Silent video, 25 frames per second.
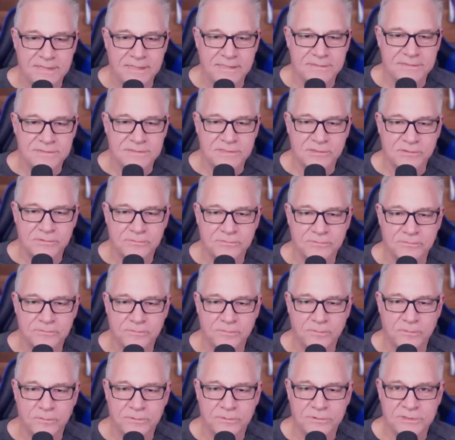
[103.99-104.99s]
And so
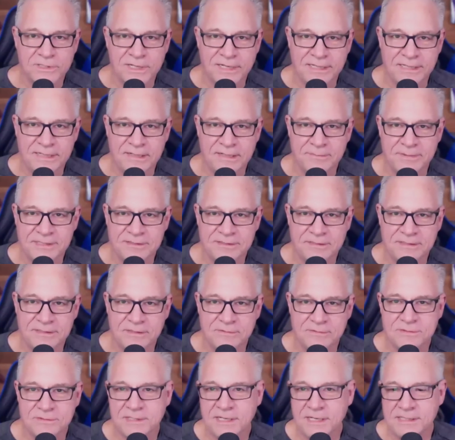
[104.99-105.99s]
talking about the
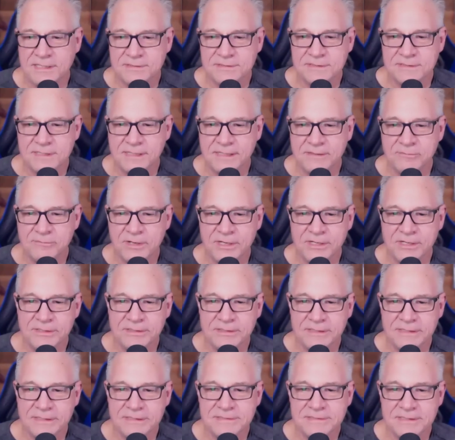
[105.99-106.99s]
use case that I read
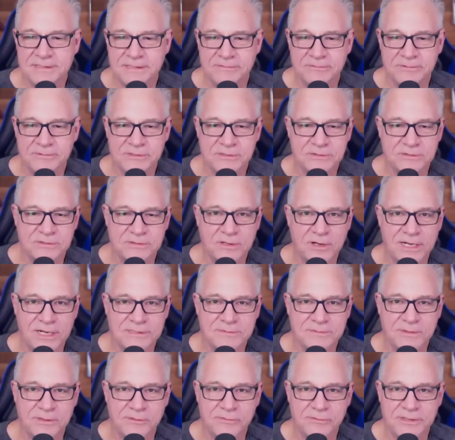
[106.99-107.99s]
on LinkedIn, which
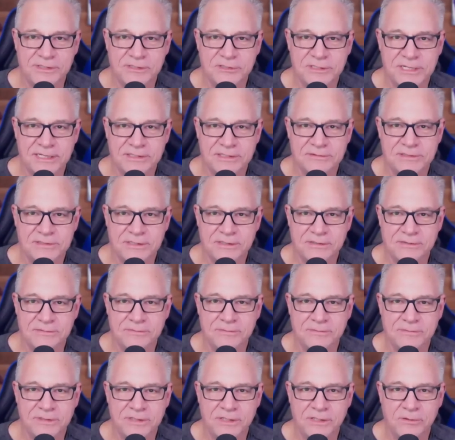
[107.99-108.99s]
caused me to reach out to
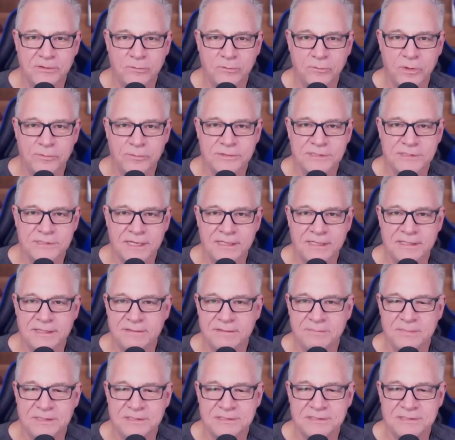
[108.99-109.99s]
you, you know, what was kind of the
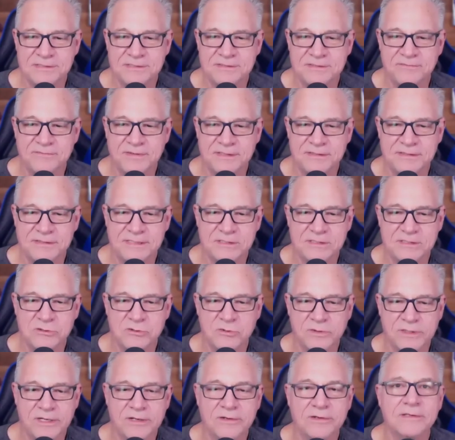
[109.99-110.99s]
business event that
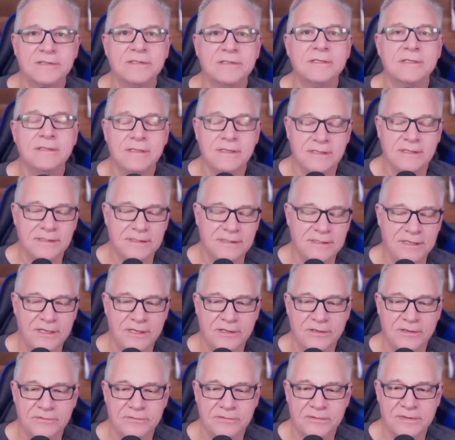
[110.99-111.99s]
triggered you
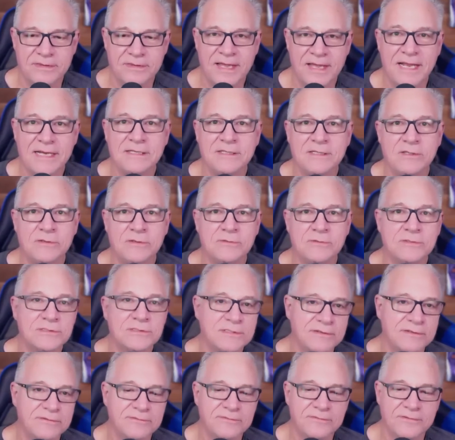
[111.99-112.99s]
know, that use
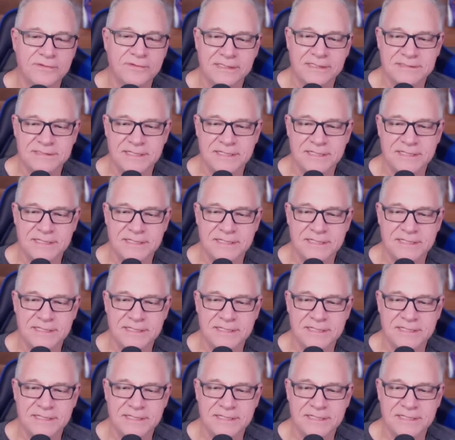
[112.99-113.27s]
of uh,